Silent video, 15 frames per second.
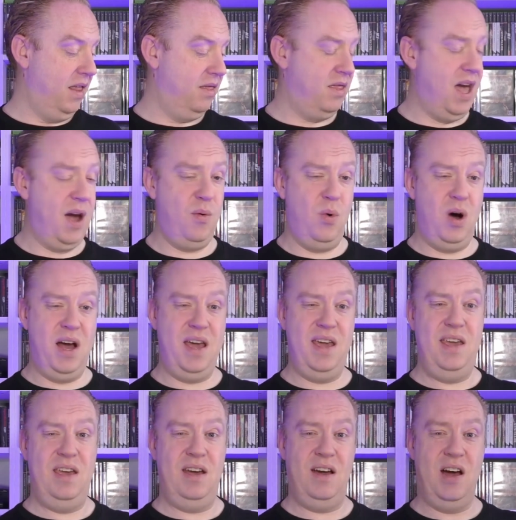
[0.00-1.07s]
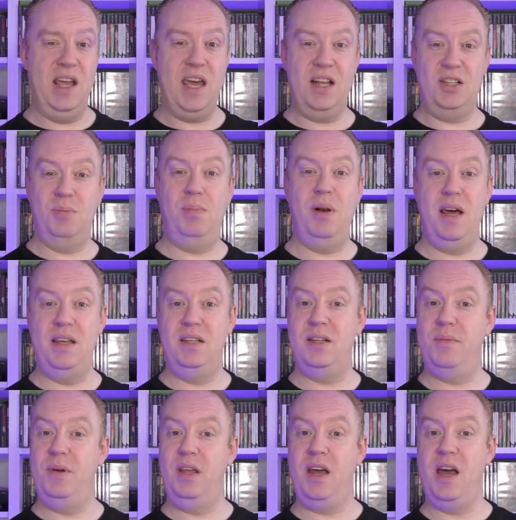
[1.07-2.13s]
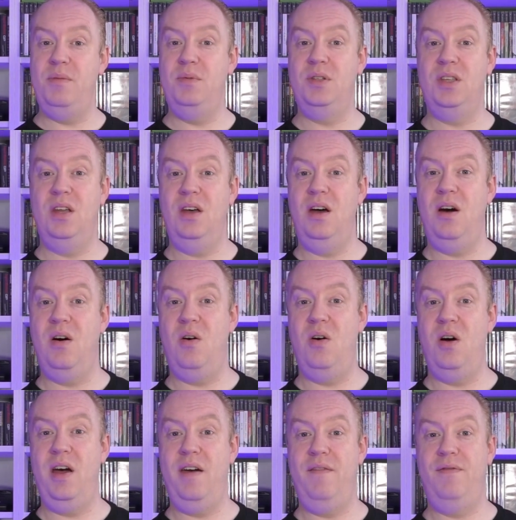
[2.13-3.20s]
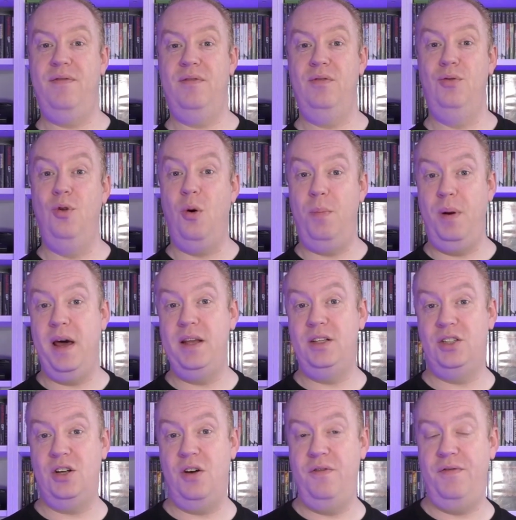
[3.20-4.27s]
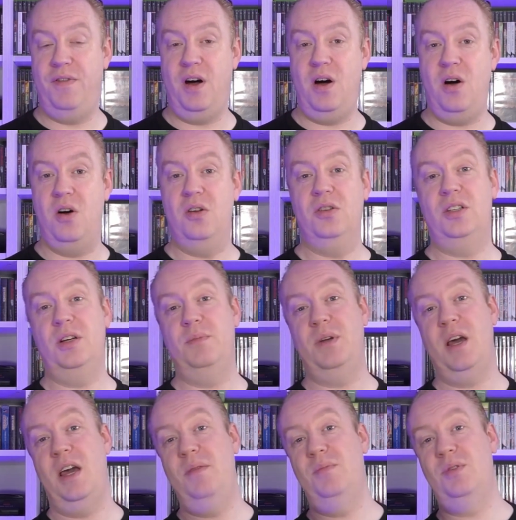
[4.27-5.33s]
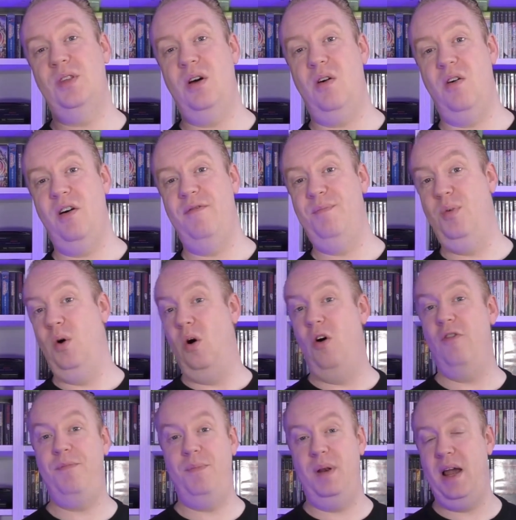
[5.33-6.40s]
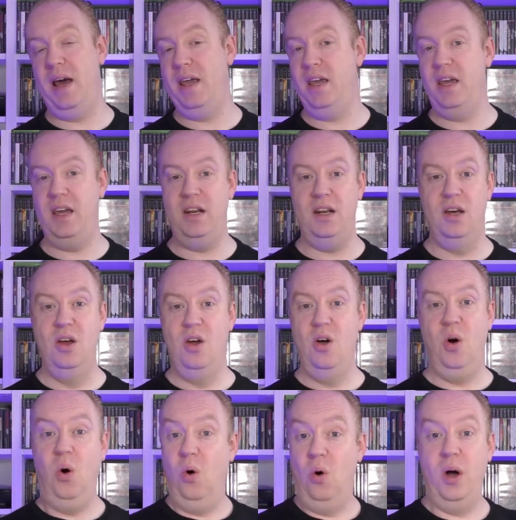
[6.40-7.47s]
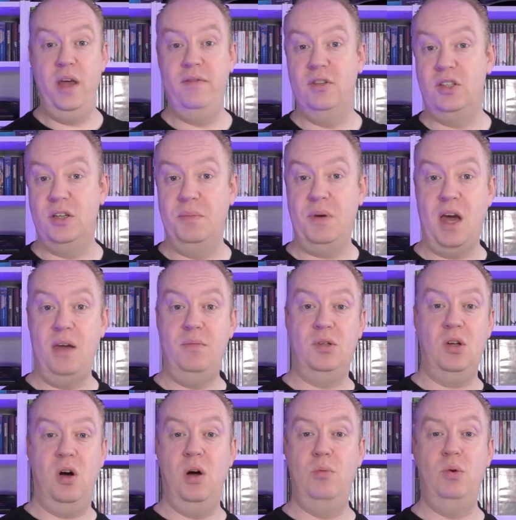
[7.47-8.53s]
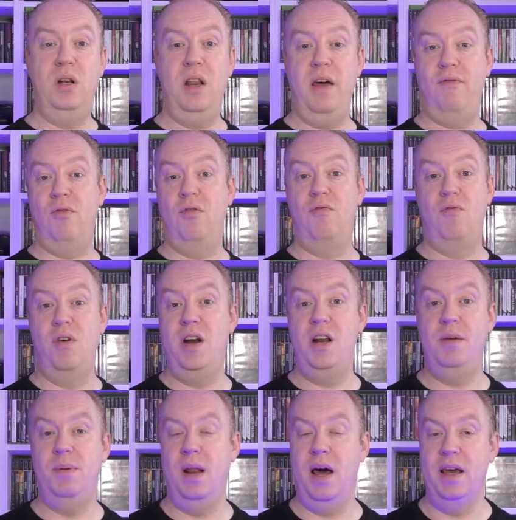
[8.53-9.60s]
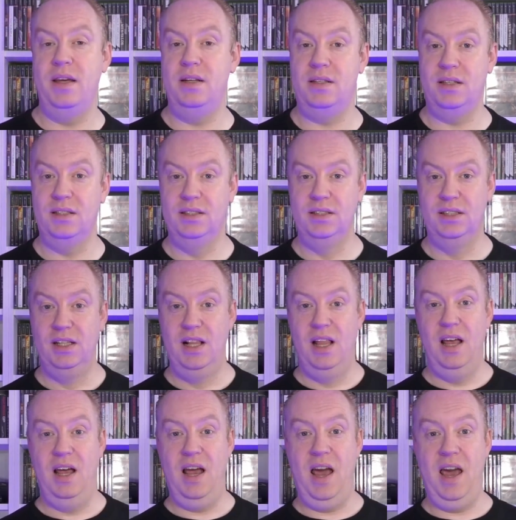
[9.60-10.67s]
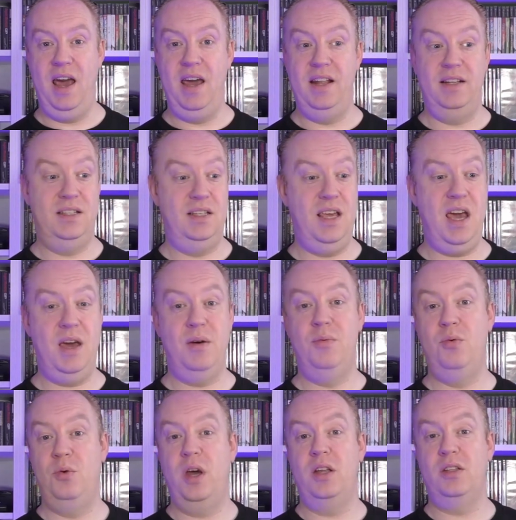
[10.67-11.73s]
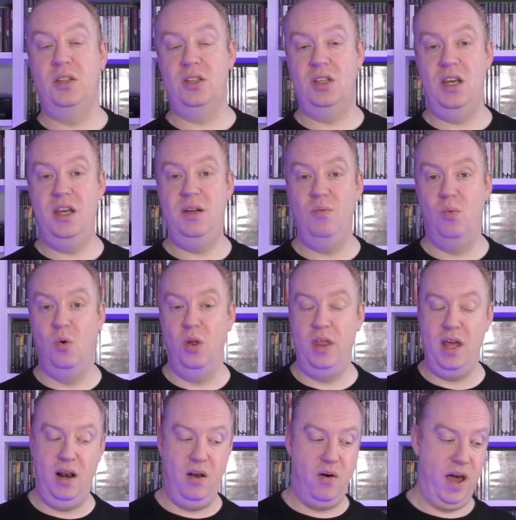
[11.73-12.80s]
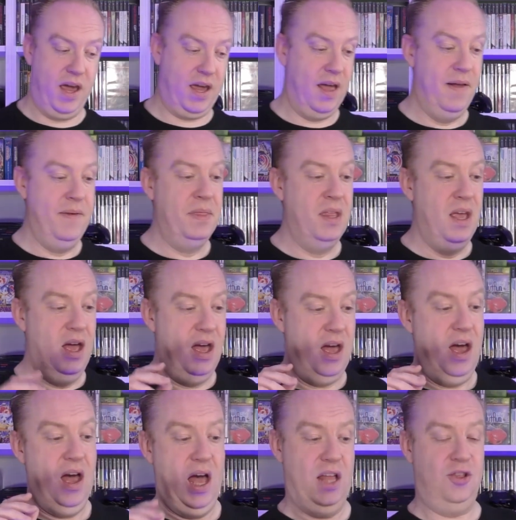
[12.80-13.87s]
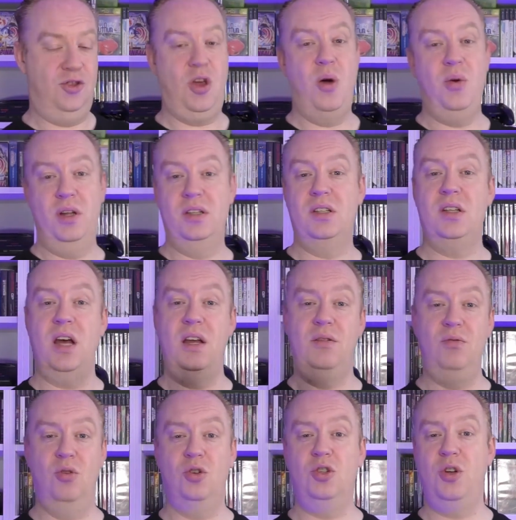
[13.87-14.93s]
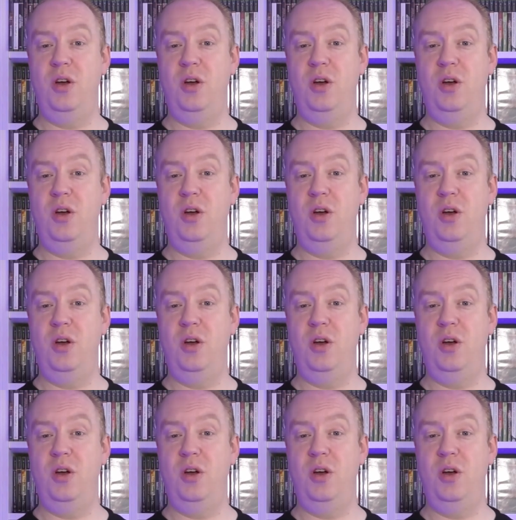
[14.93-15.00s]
that way I get to play some of the games that I've not played so far, some games that I've put off playing, or even some games that I would never have really played. And yeah, we'll get to see what they're like. Don't, as I say, not